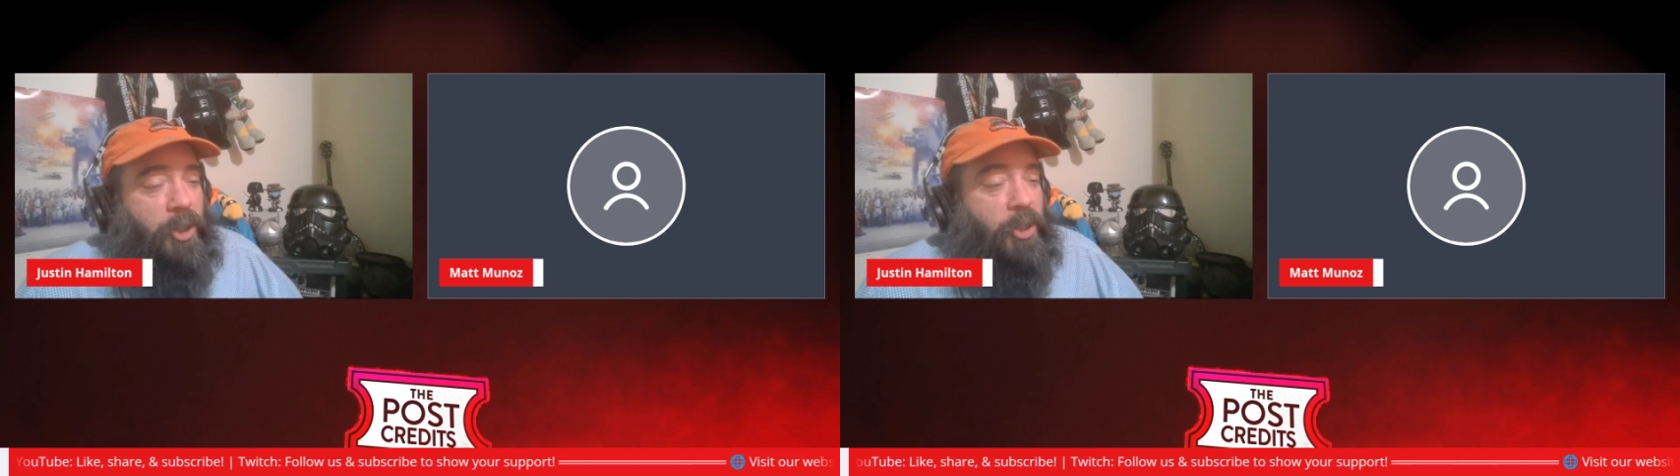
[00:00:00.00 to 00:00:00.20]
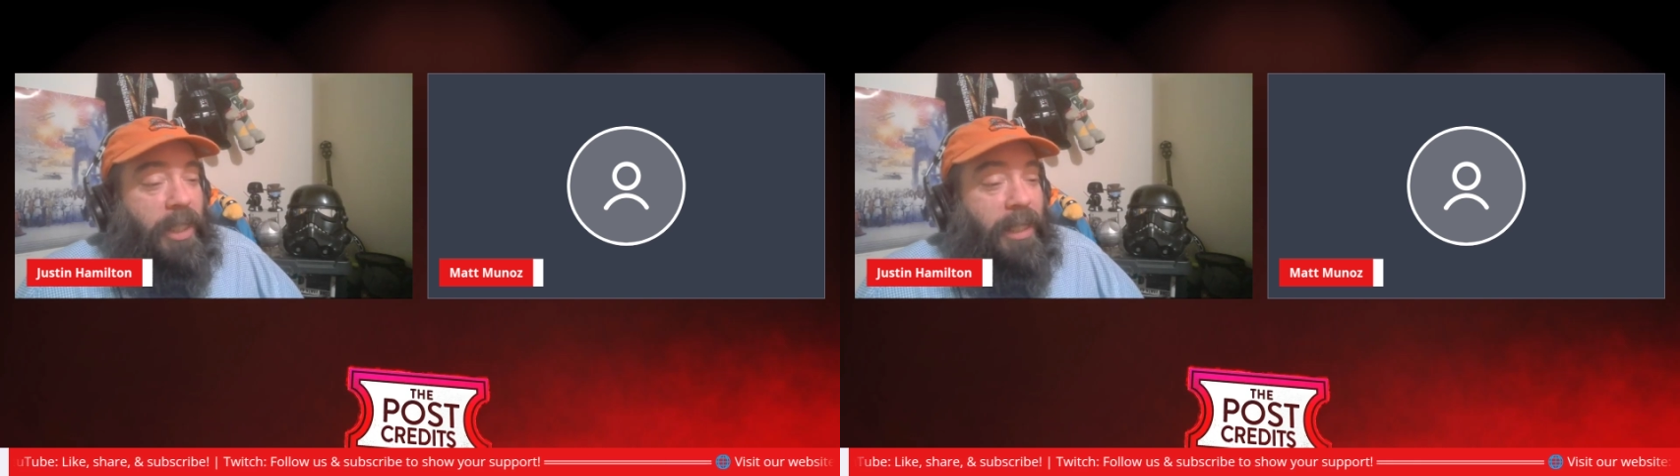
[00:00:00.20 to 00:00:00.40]

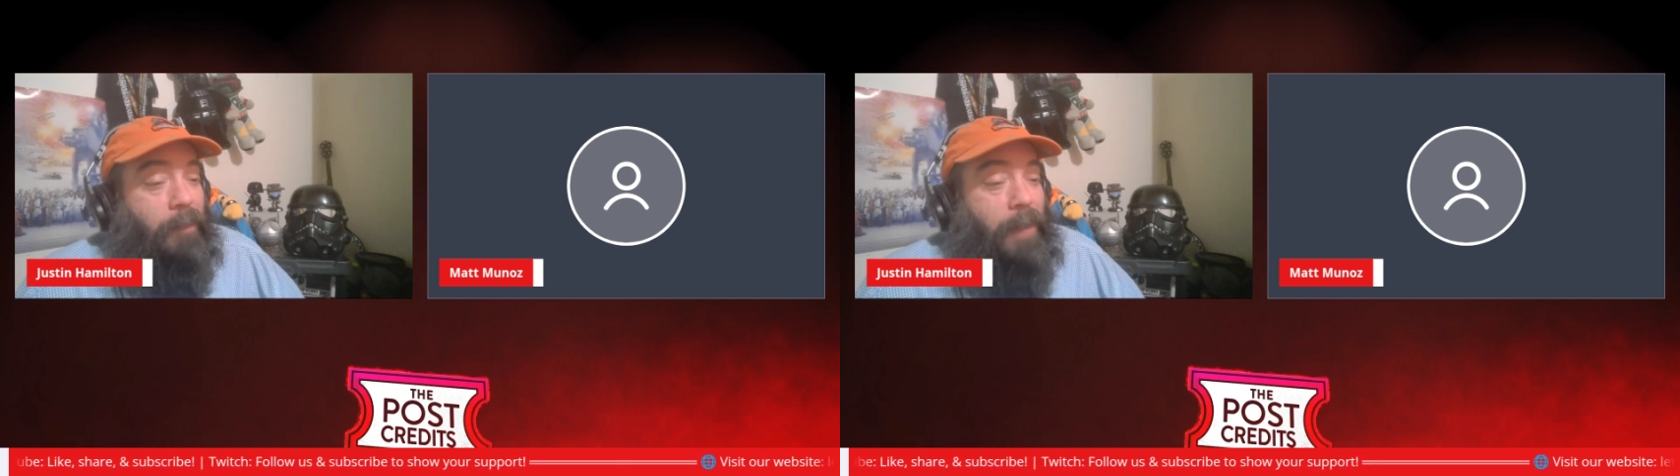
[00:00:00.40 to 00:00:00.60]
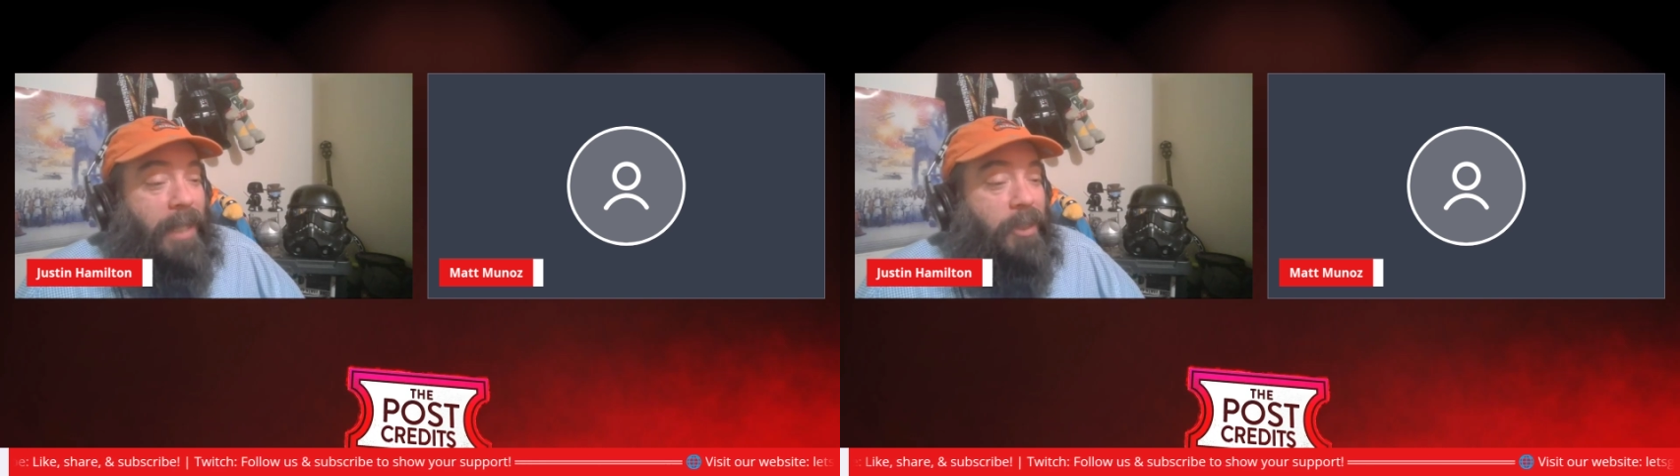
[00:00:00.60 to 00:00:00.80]
just to
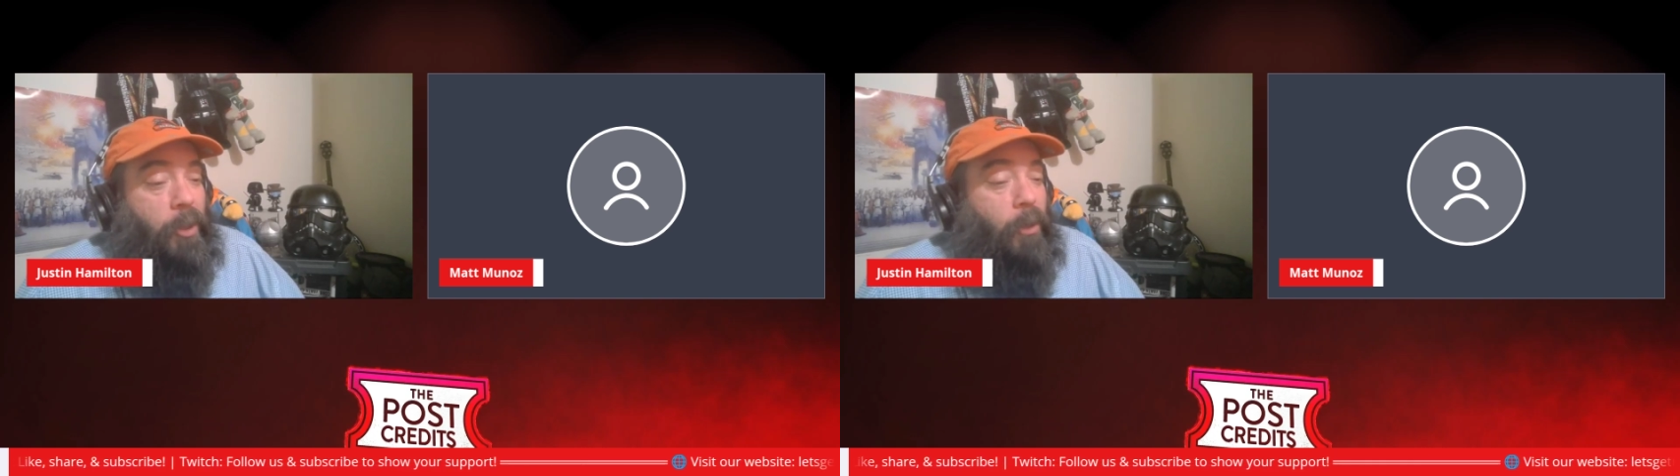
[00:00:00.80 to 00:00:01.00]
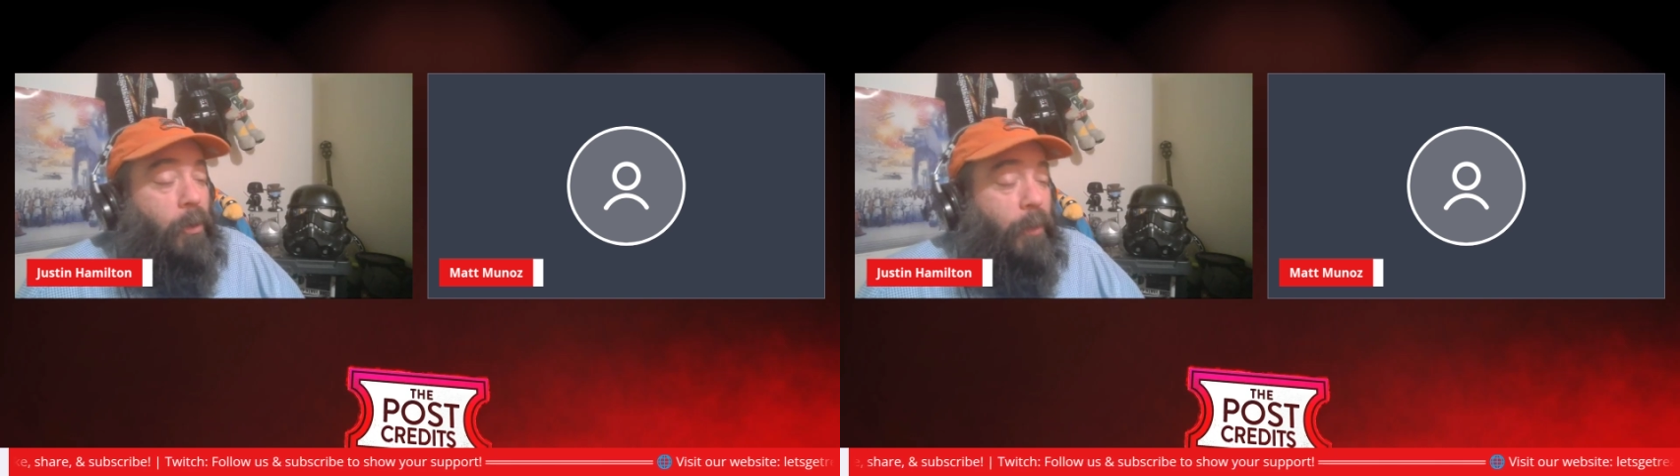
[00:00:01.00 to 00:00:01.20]
get at
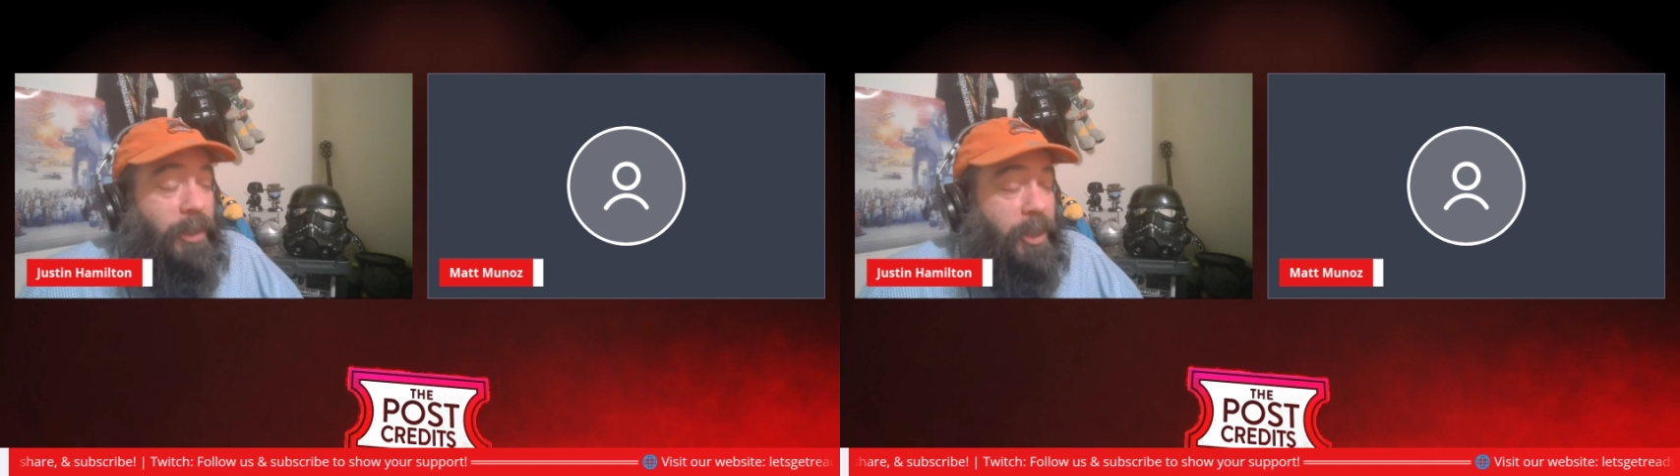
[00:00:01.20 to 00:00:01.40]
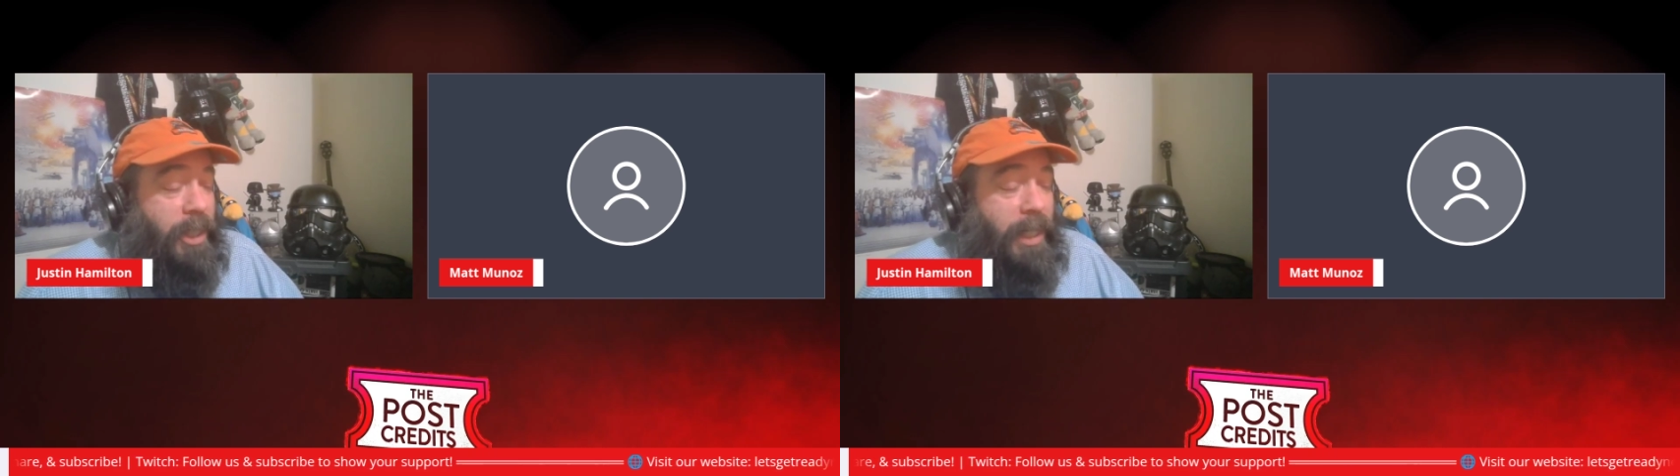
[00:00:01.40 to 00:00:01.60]
Joel when she